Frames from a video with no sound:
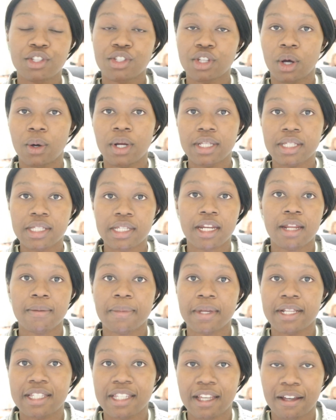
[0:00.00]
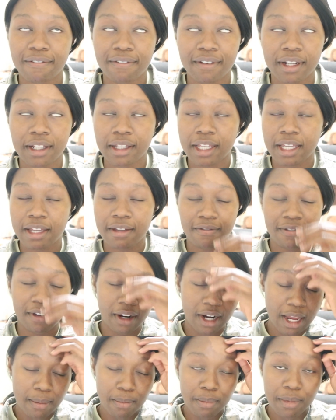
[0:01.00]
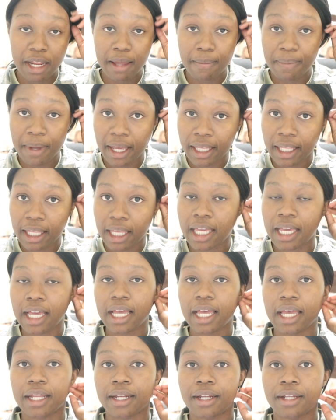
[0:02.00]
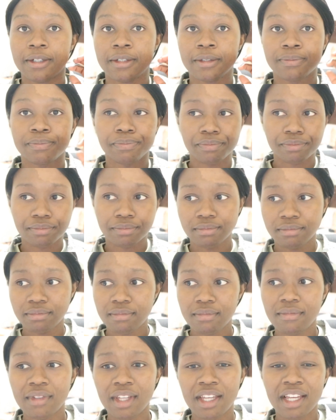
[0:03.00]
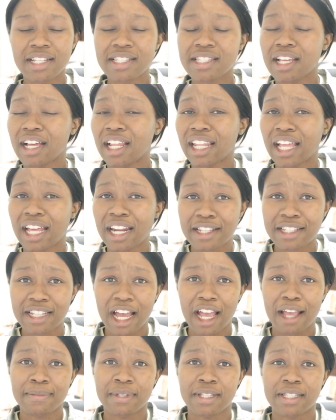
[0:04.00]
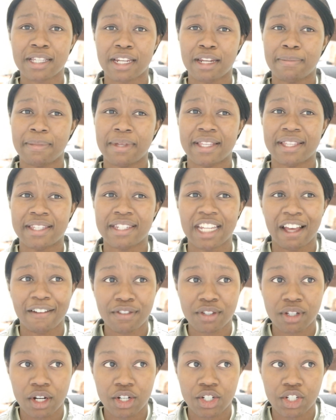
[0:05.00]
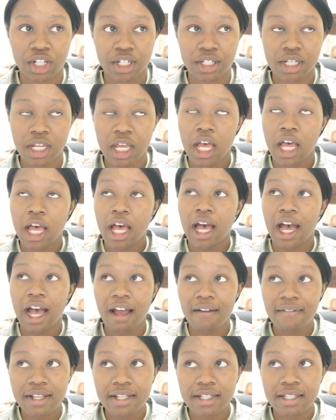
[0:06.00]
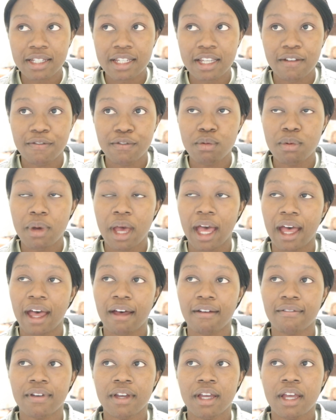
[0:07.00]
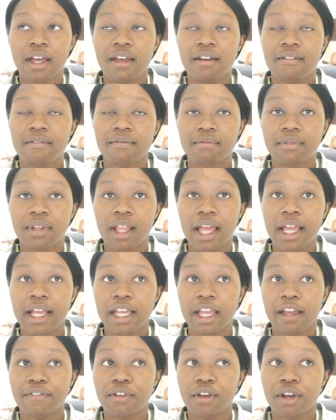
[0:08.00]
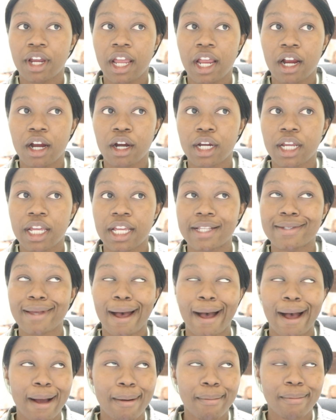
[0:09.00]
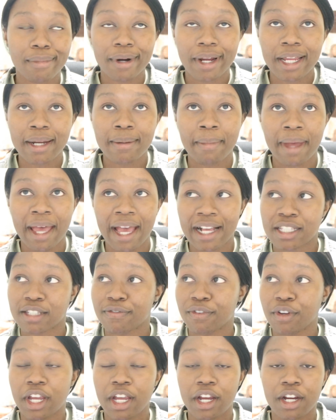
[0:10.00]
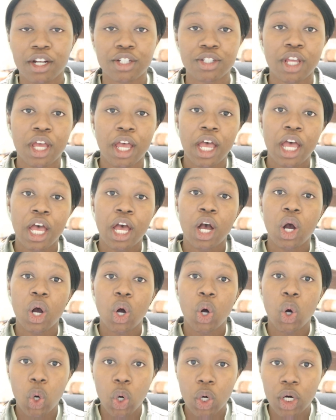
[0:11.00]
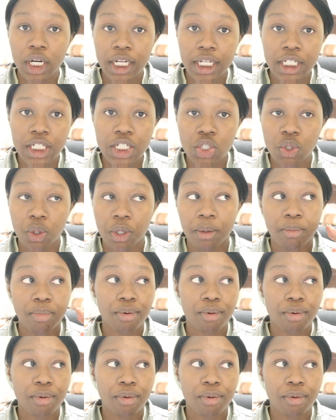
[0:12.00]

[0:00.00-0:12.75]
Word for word: So it's going to be definitely very nitpicky and It's a lot of times it's going to be the staff sergeant. Obviously, if you have, like, if your hair is ombre max, if your hair is orange or